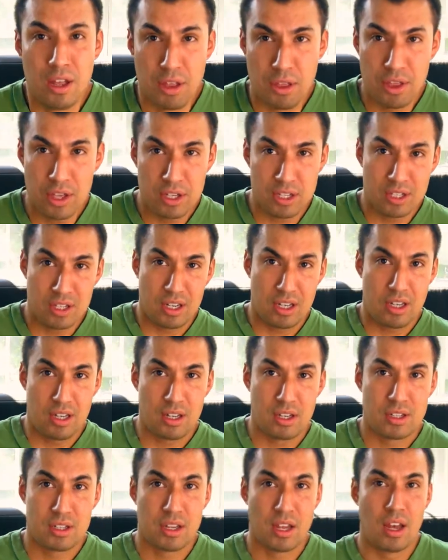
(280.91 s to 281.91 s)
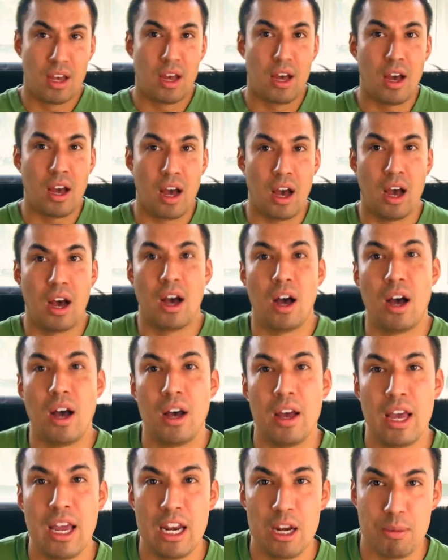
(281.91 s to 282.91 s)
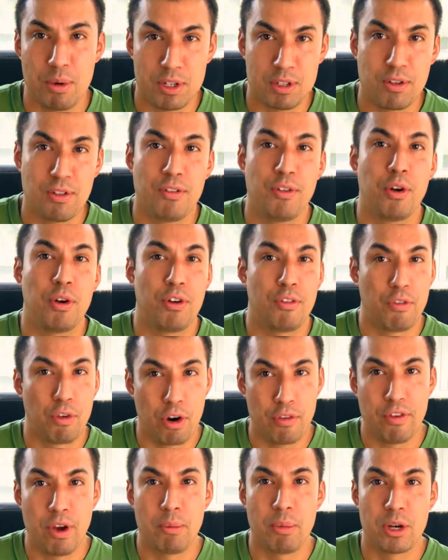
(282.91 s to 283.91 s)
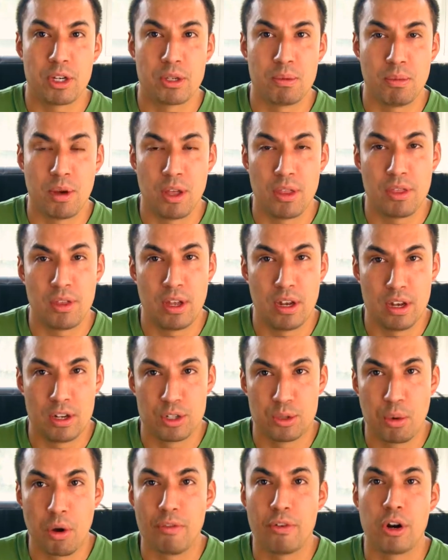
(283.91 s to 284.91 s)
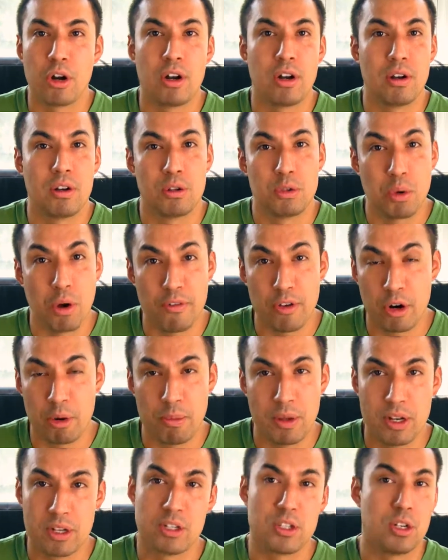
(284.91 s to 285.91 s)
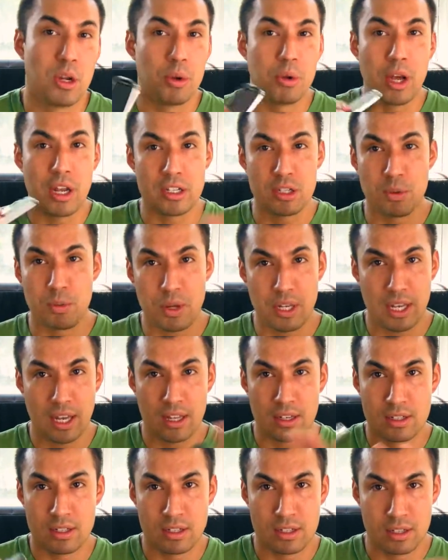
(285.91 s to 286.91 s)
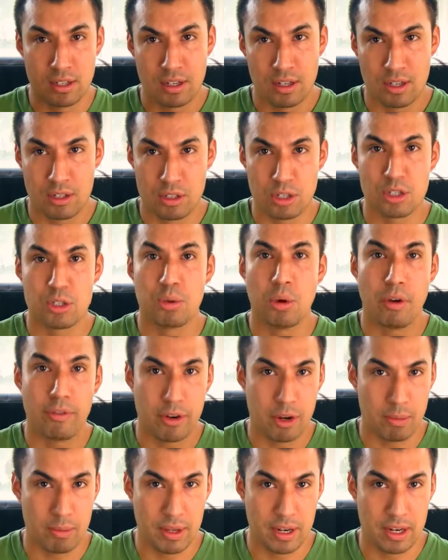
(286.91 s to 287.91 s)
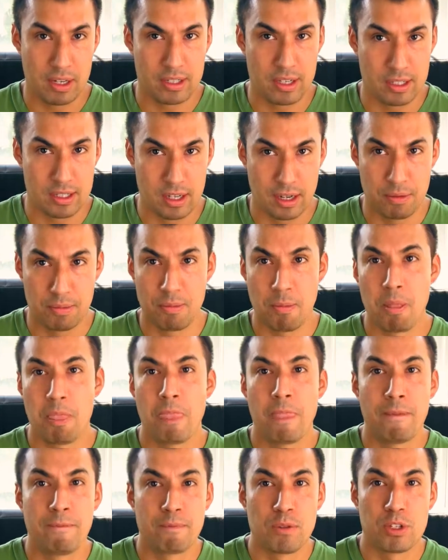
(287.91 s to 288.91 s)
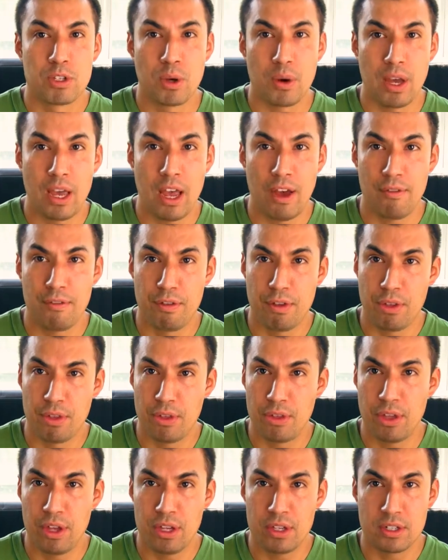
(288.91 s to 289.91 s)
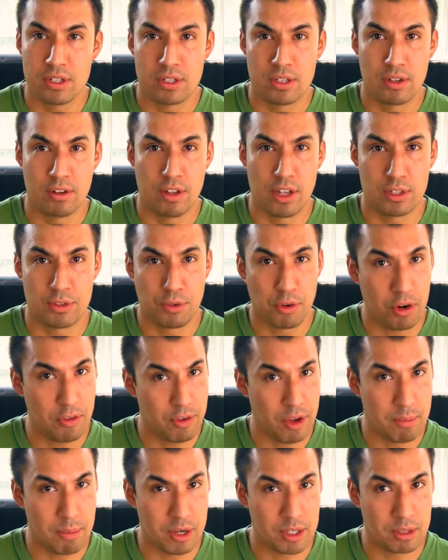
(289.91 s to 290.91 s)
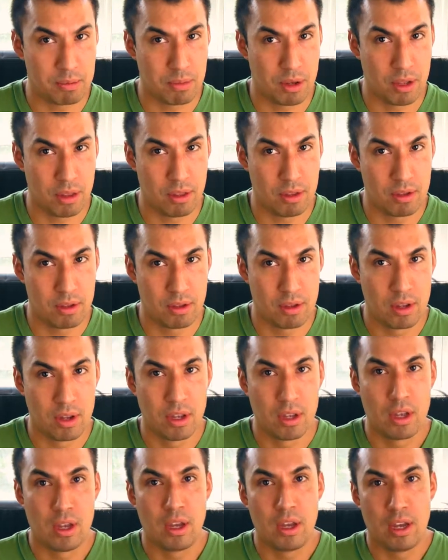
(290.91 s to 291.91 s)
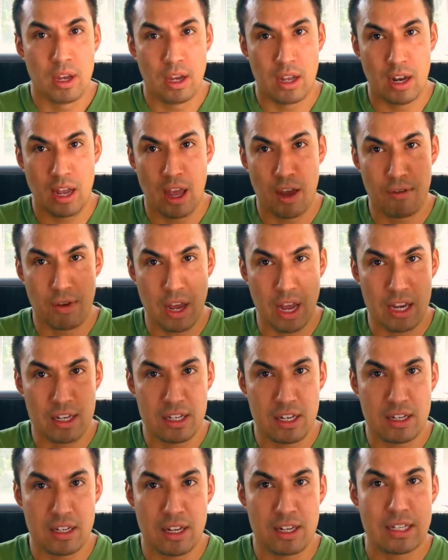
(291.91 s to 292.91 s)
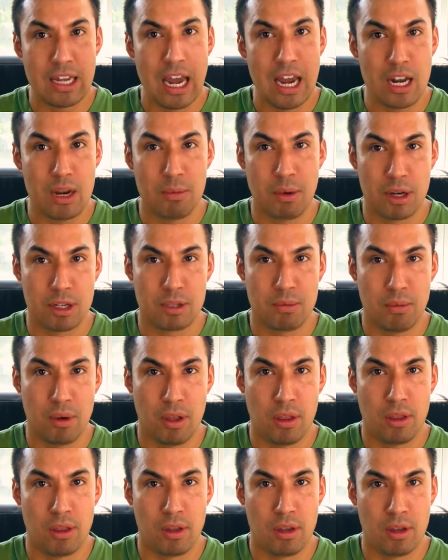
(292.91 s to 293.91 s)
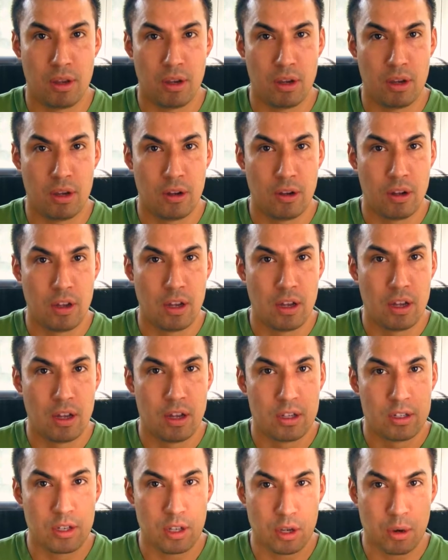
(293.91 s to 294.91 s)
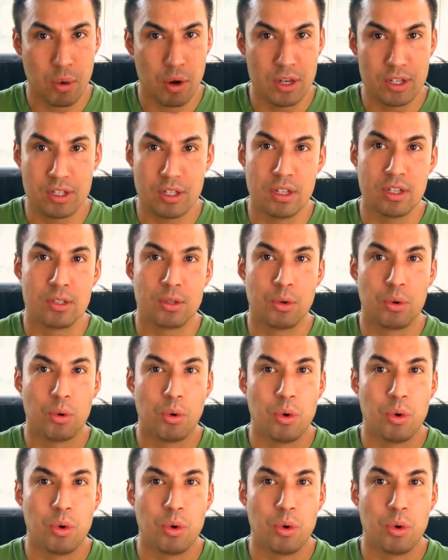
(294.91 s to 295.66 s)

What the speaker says: this is $80 of the phone, $45 a month, and it's 1,200 minutes. There's no nights and weekends. It's just 1,200 minutes. That's it. So I have this. That's $45 a month, and I have AT&T. It's $80 a month. So the question is,